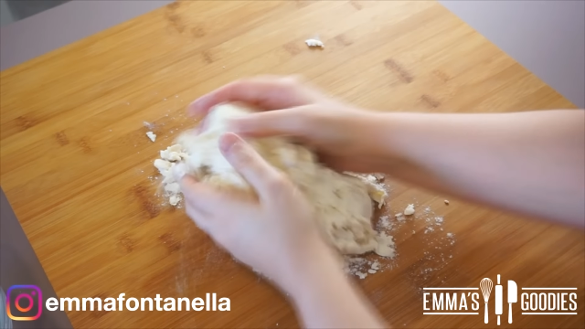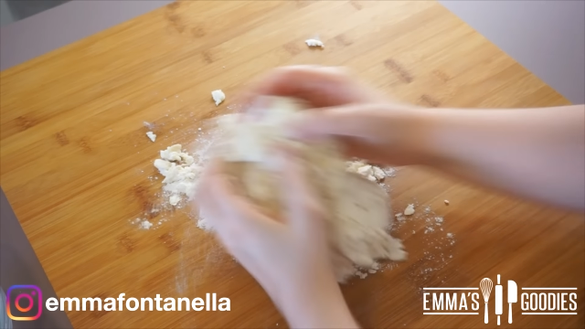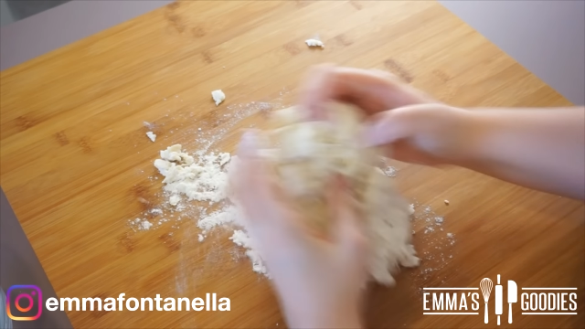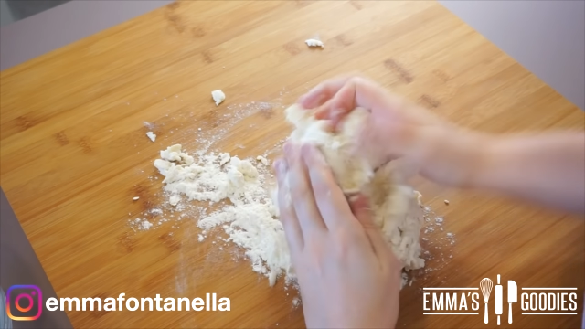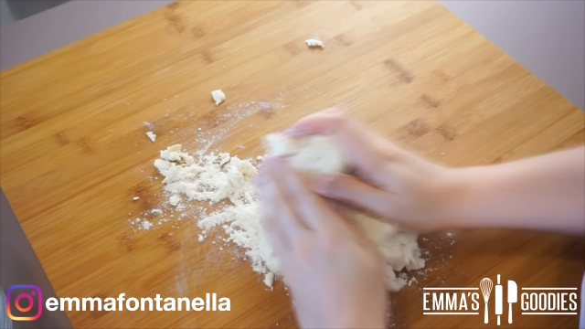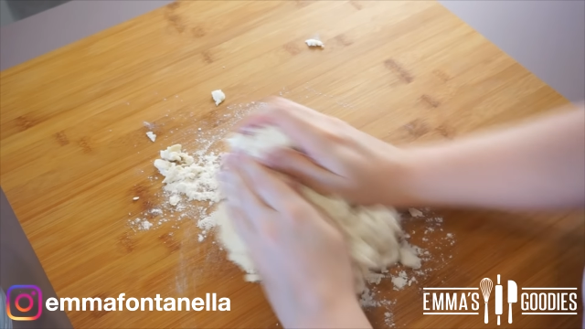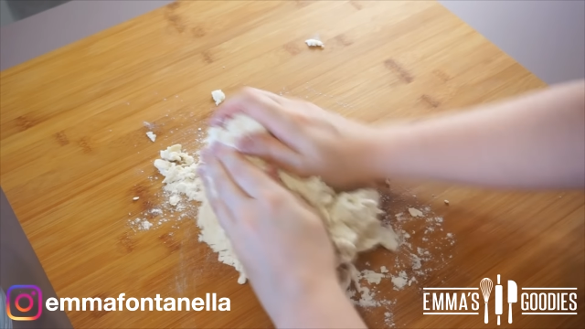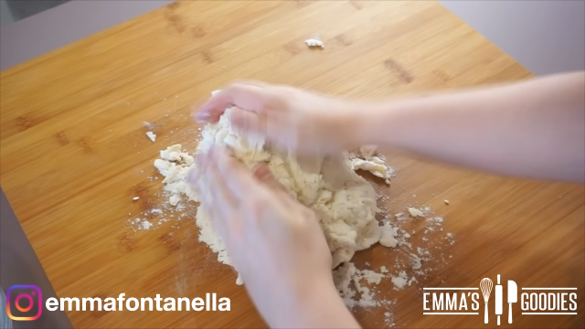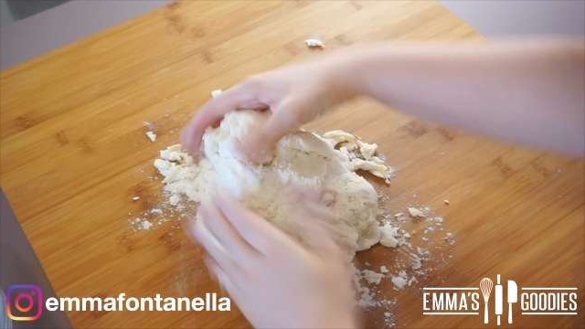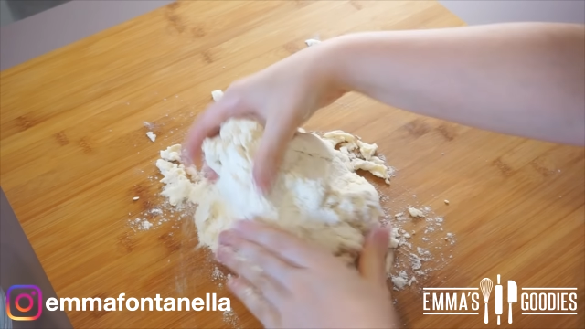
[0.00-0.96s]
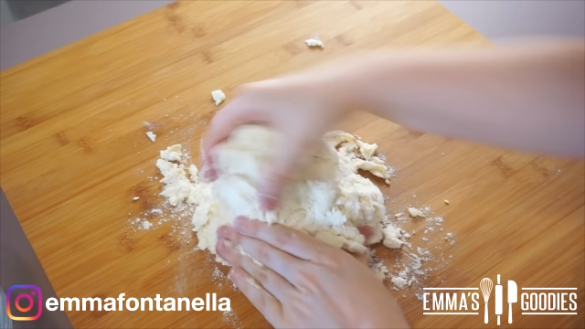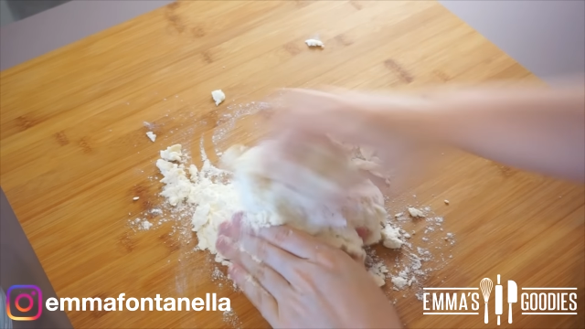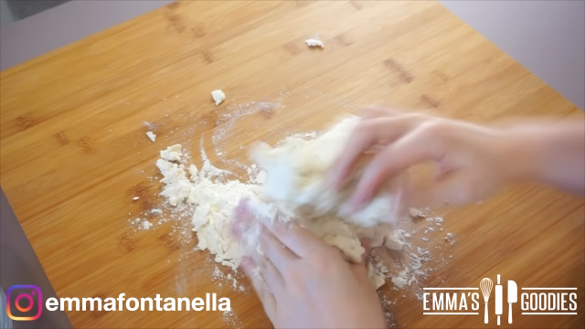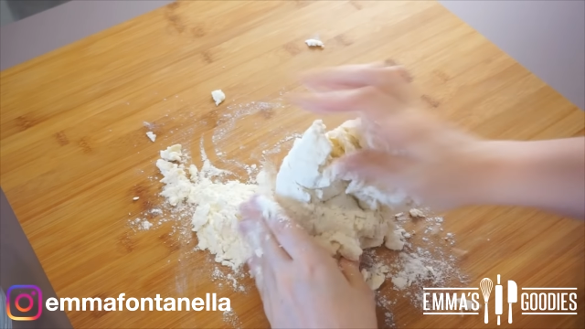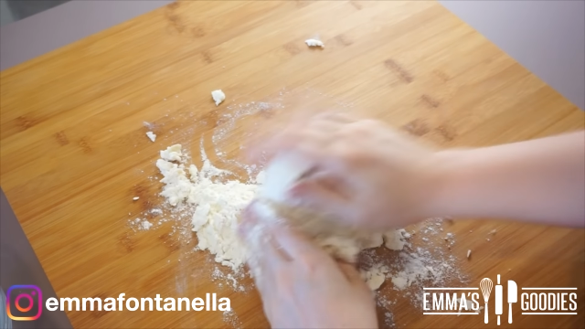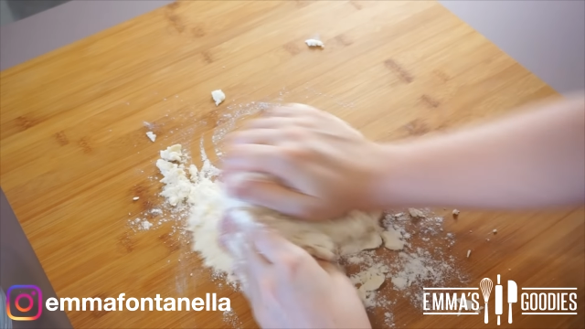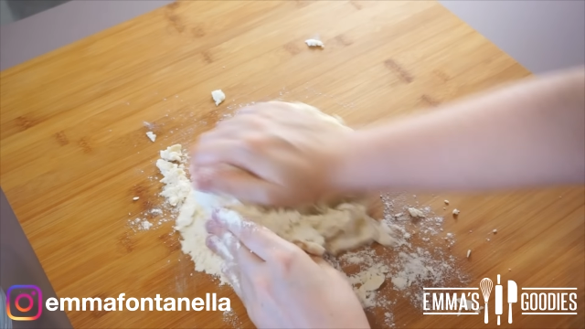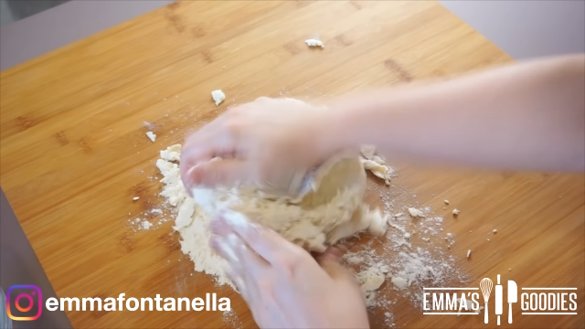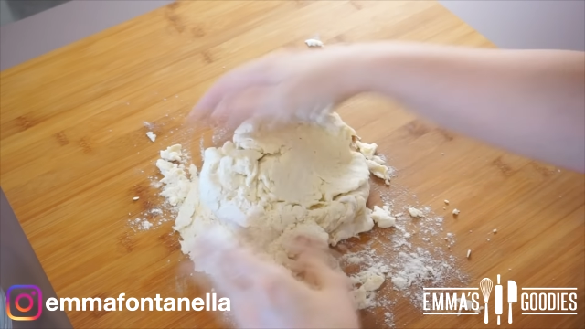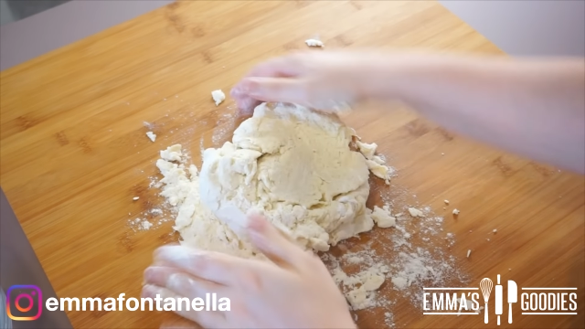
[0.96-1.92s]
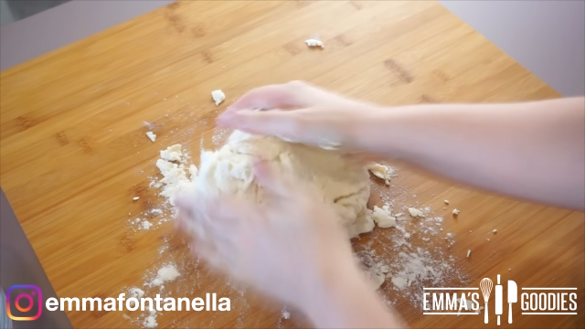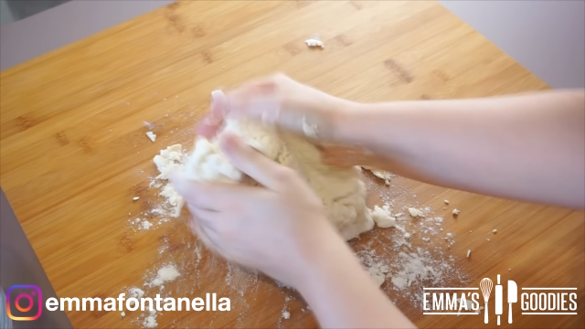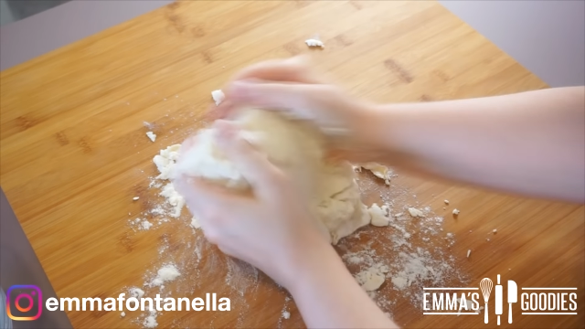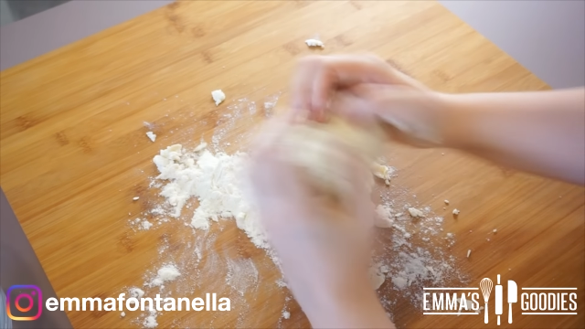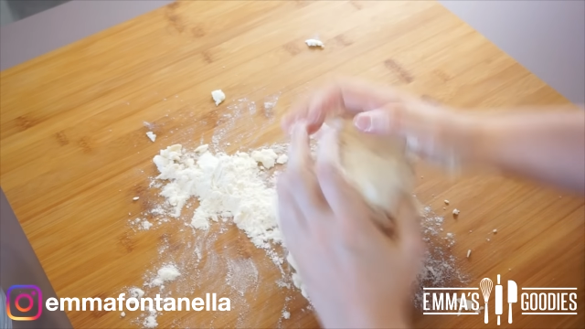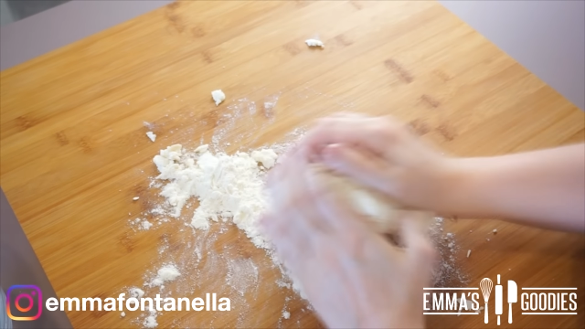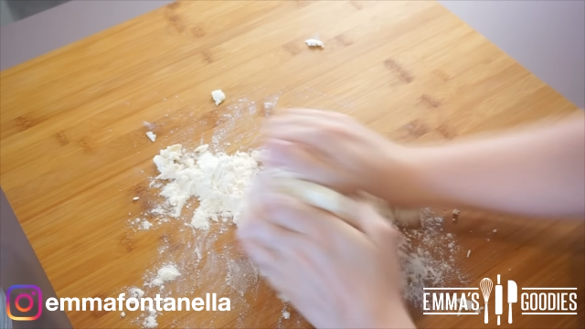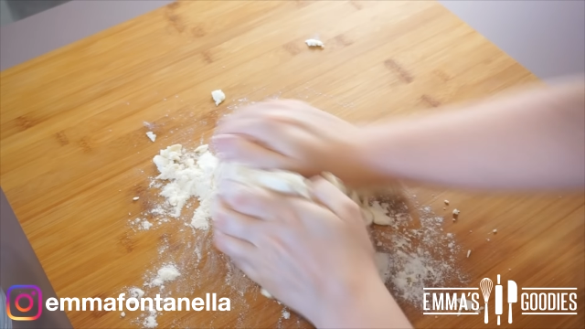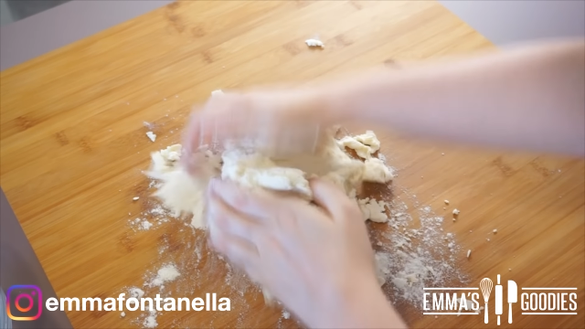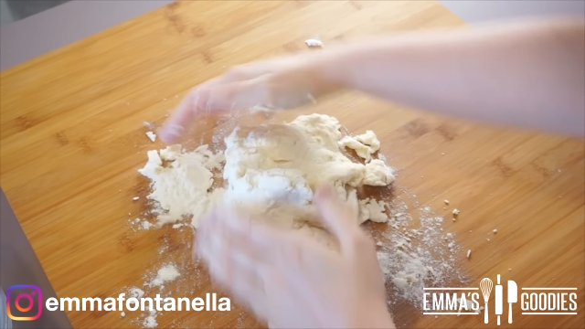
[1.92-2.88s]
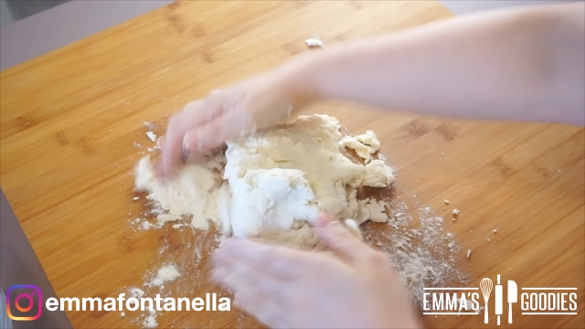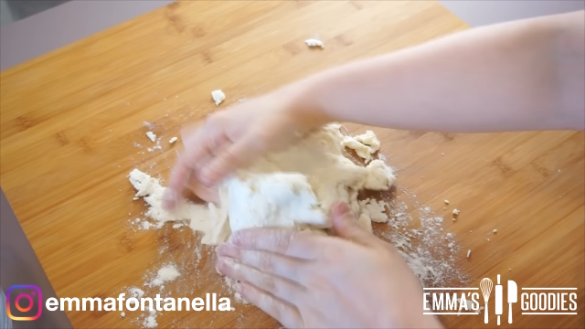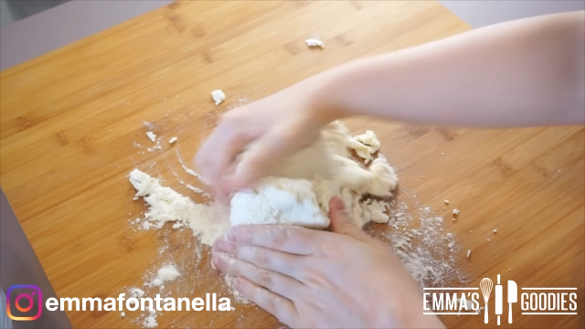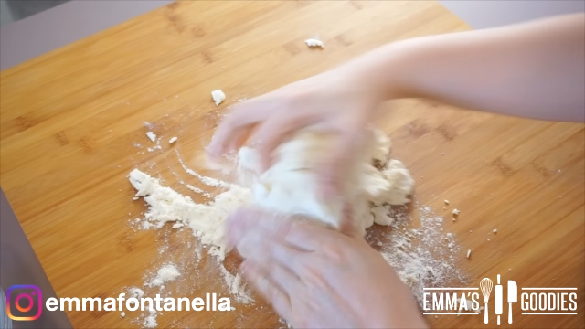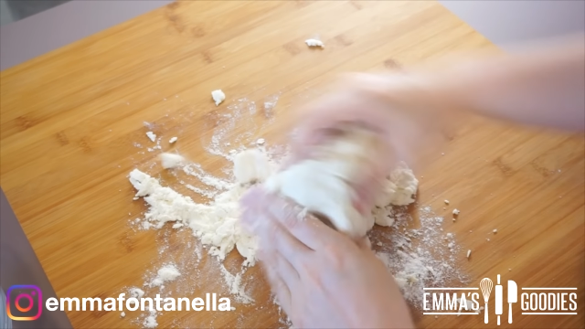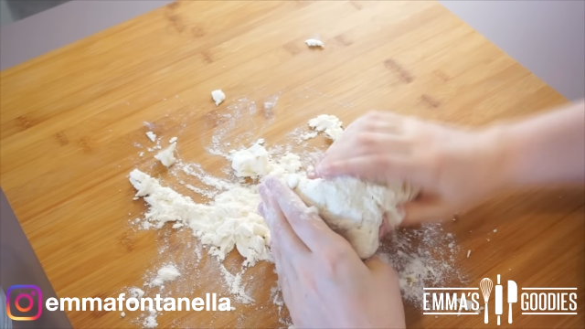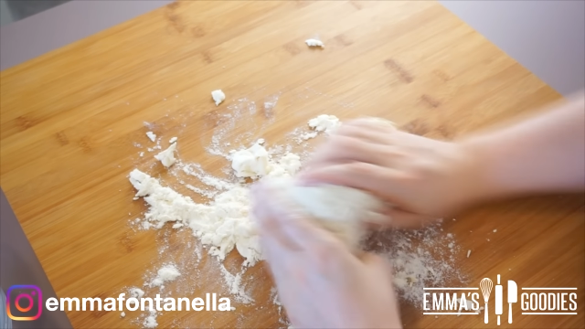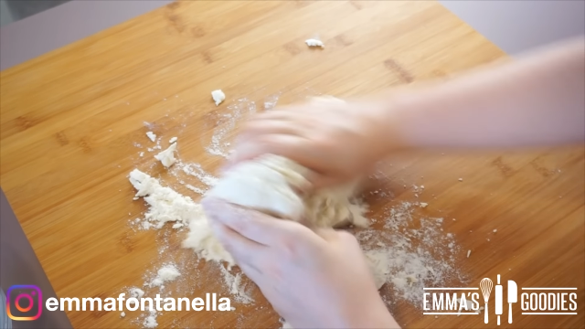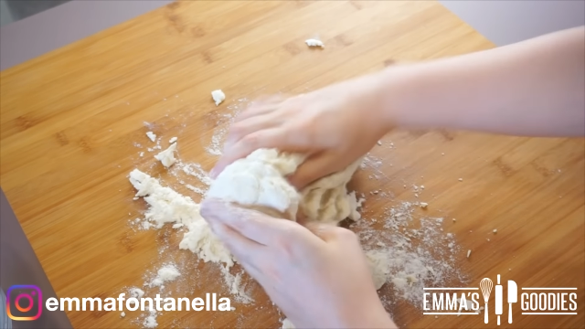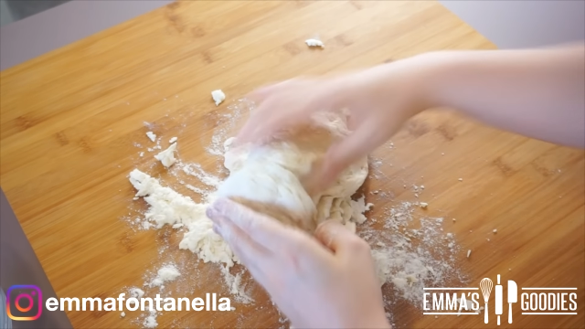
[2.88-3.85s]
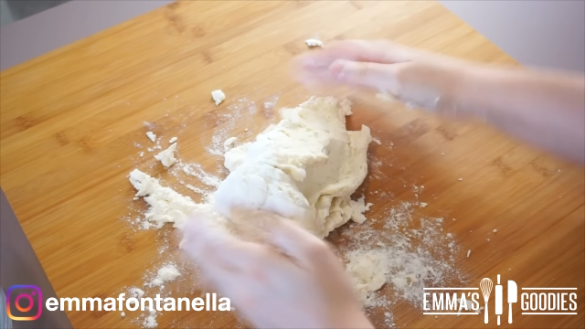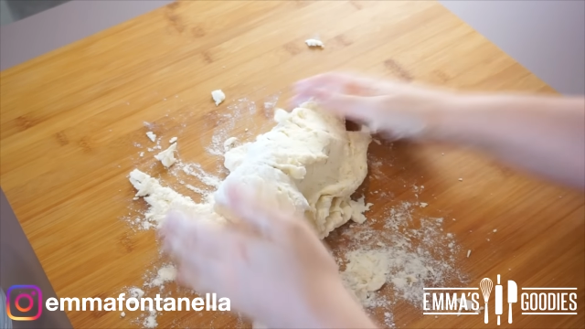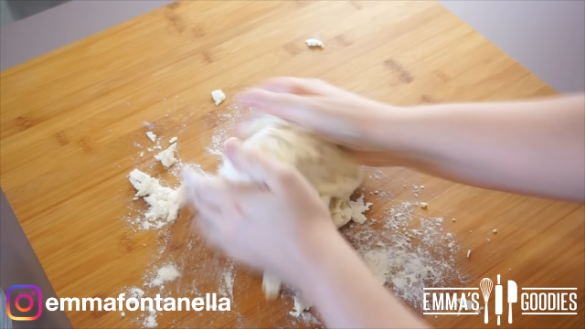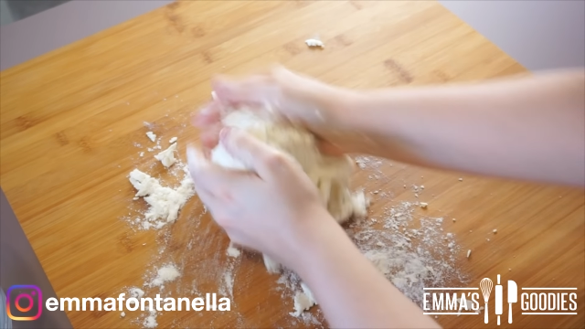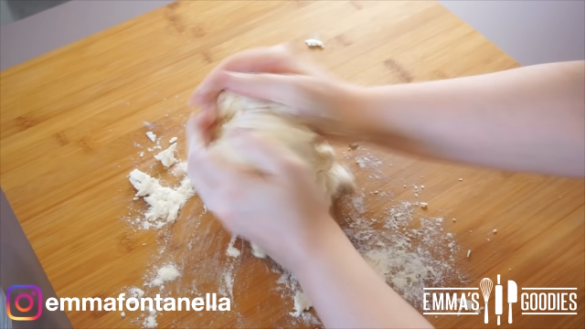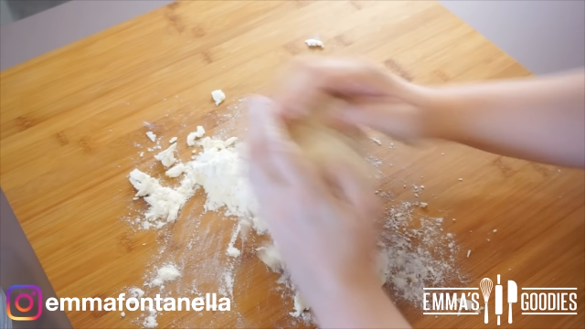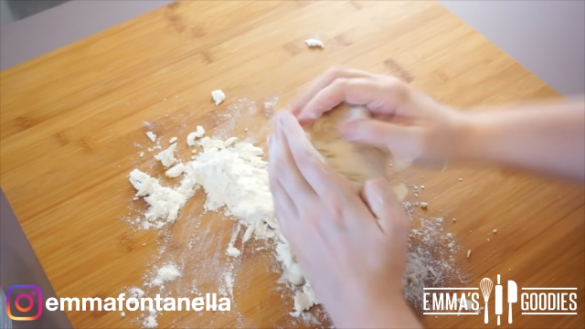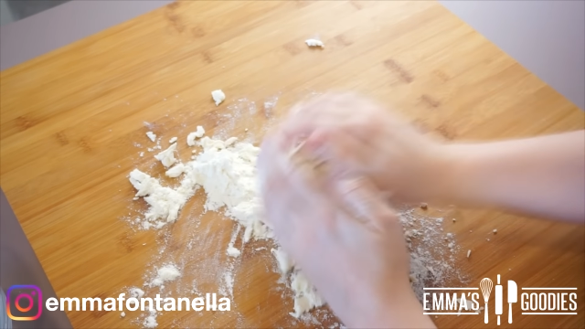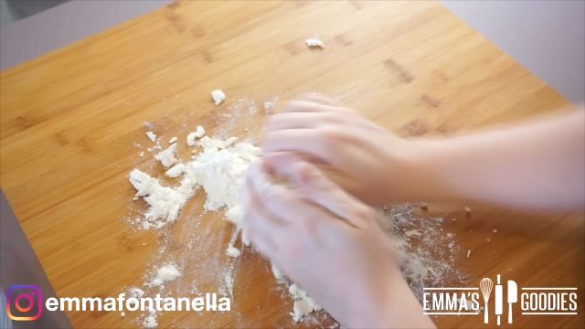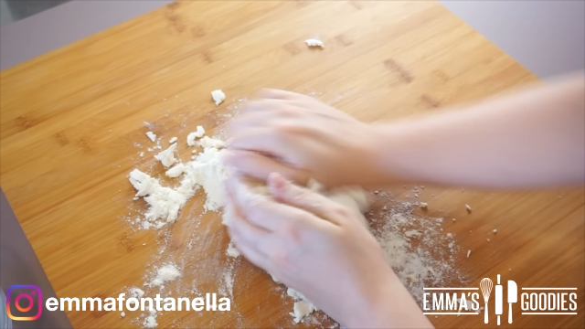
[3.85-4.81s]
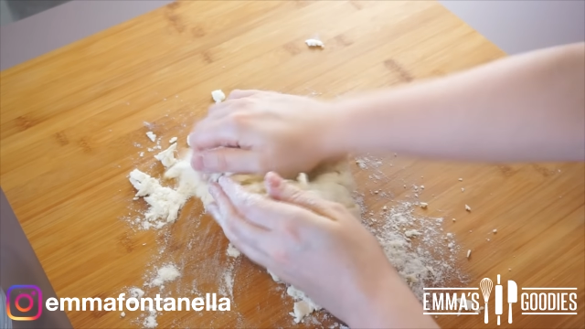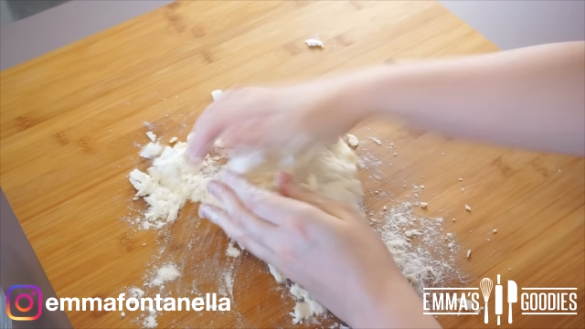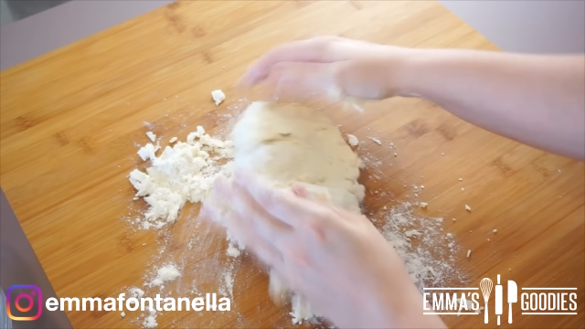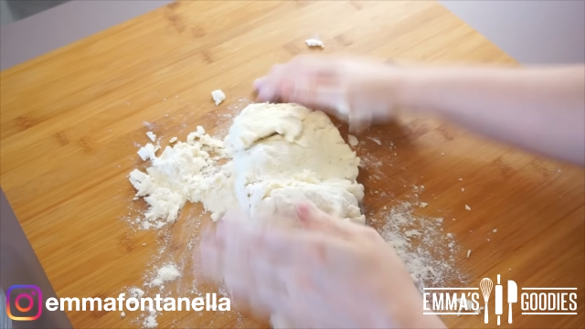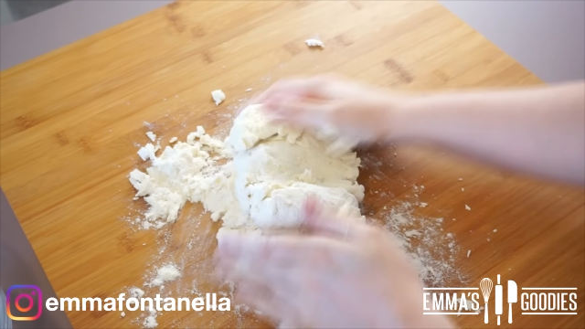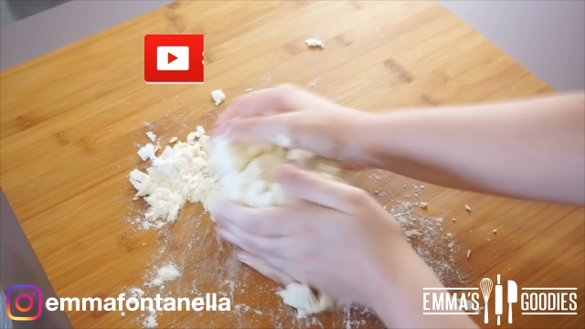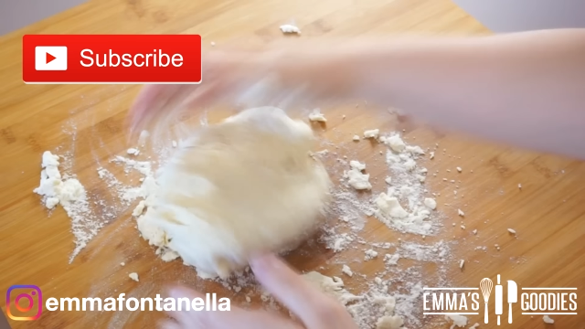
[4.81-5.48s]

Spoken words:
(no speaker visible)